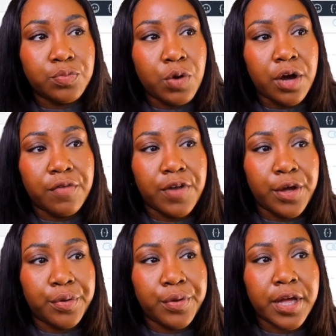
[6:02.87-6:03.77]

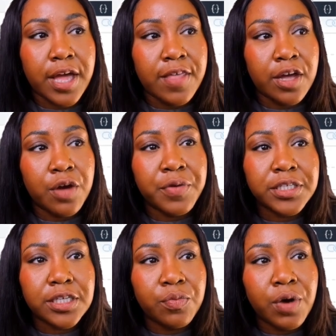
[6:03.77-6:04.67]
workflow. Okay, they go
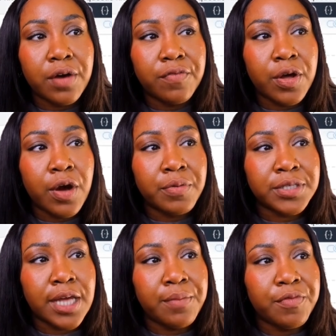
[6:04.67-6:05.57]
into the workflow I was
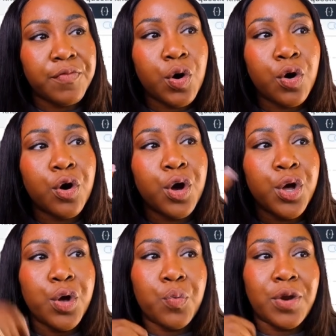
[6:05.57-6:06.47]
saying before
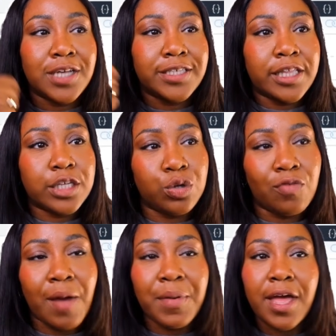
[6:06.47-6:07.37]
when I say, did you
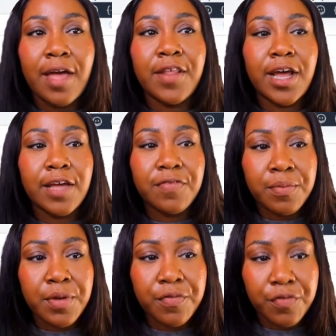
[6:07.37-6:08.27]
grab it? And then I give
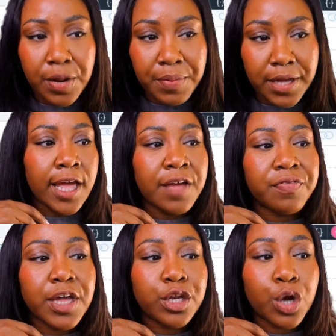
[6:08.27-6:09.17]
them a freebie. If
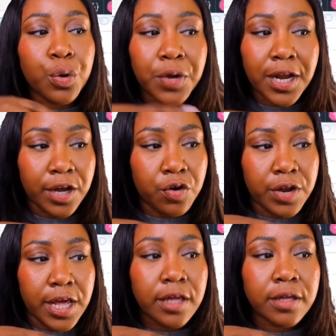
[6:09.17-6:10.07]
they don't click on
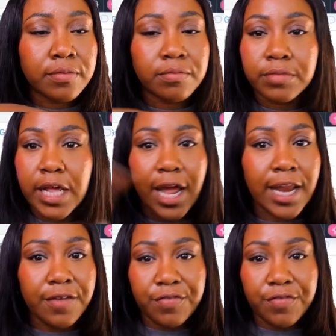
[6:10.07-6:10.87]
it, then I leave